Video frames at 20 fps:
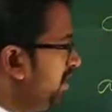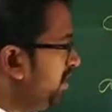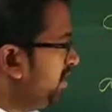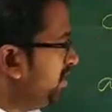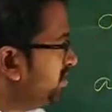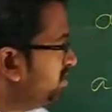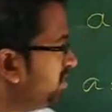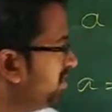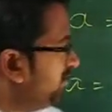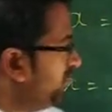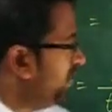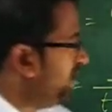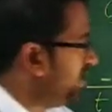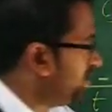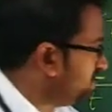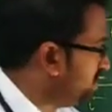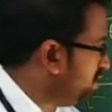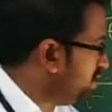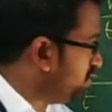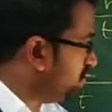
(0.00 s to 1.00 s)
Initial
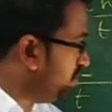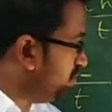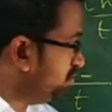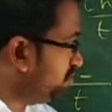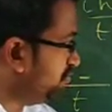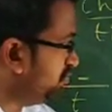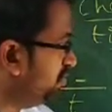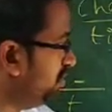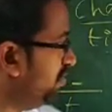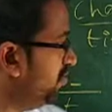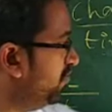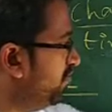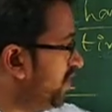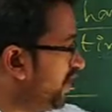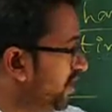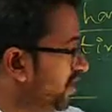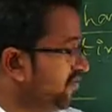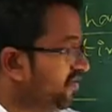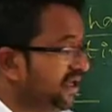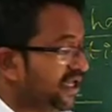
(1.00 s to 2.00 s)
velocity is u,
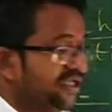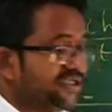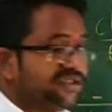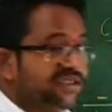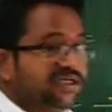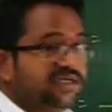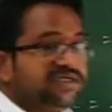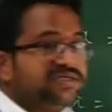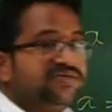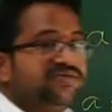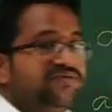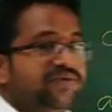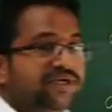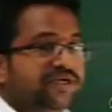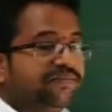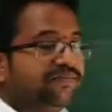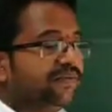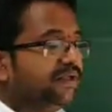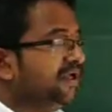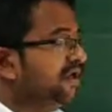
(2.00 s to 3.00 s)
final velocity is
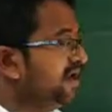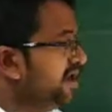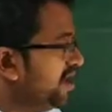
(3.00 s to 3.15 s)
v.